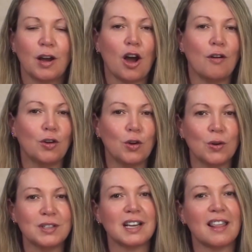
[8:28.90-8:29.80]
Of
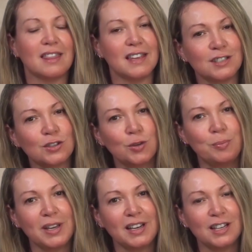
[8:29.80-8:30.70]
course, this
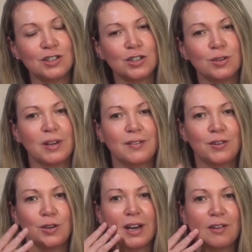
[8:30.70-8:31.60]
could be an issue
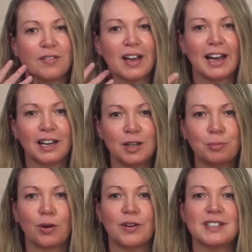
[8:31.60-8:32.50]
if you have
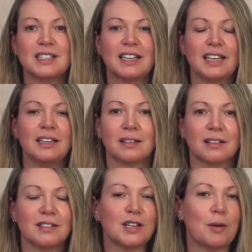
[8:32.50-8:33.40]
acne-prone skin,
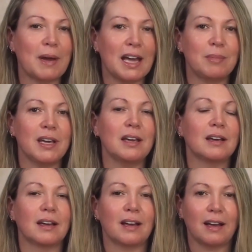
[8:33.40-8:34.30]
so maybe
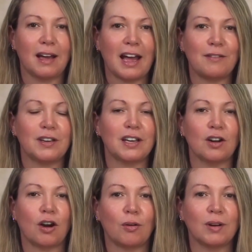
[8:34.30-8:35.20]
having
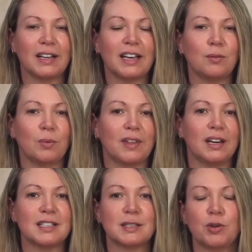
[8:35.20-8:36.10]
it orally
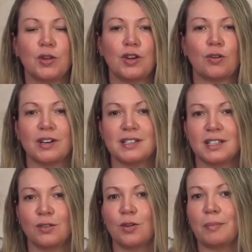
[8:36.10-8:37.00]
within a smoothie or in a
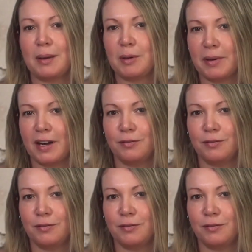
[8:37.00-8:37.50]
cereal may be better